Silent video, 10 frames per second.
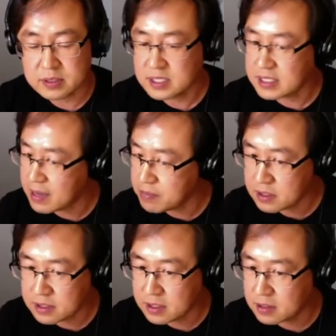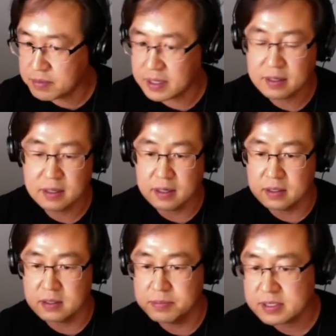same material, but a
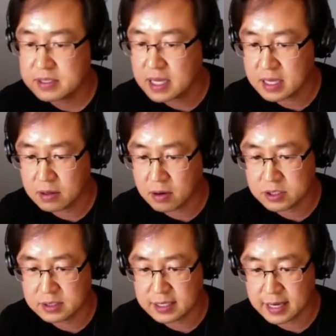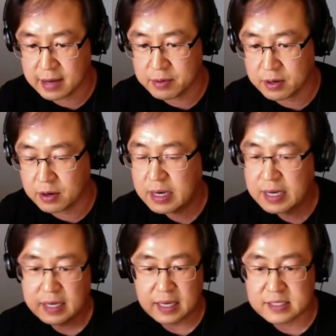little bit slightly larger diameter,
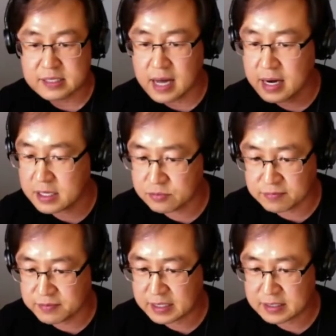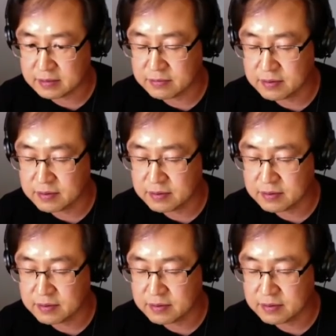it's not as reflective.